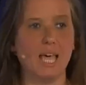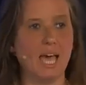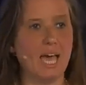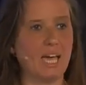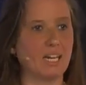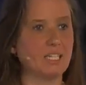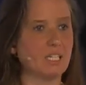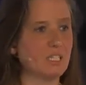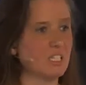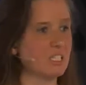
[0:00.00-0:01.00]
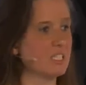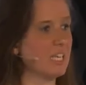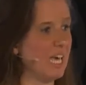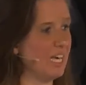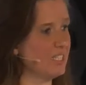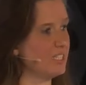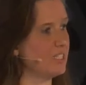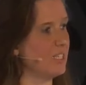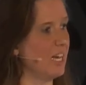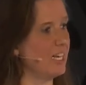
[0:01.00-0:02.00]
And this case
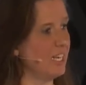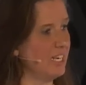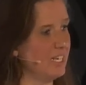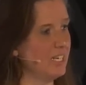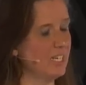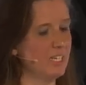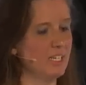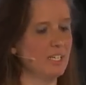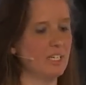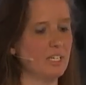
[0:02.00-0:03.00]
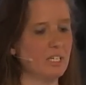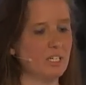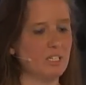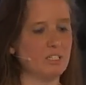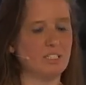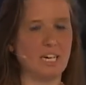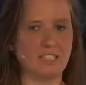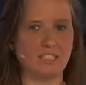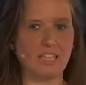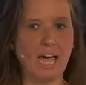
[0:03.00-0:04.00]
study,
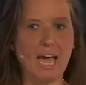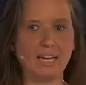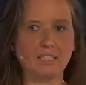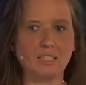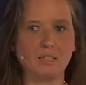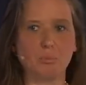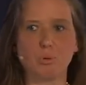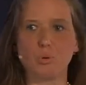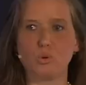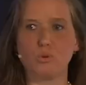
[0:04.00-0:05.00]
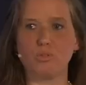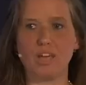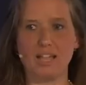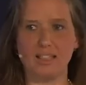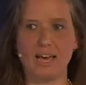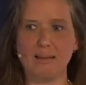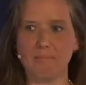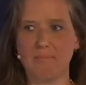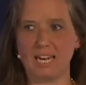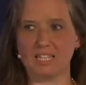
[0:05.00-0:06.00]
does that prove that light
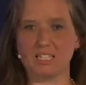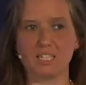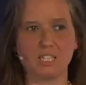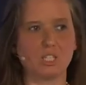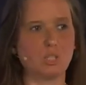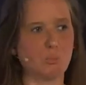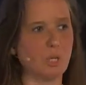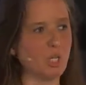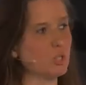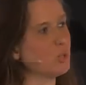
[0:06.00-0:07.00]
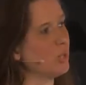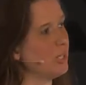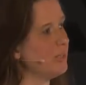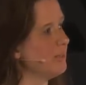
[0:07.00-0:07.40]
medicine is spiritual?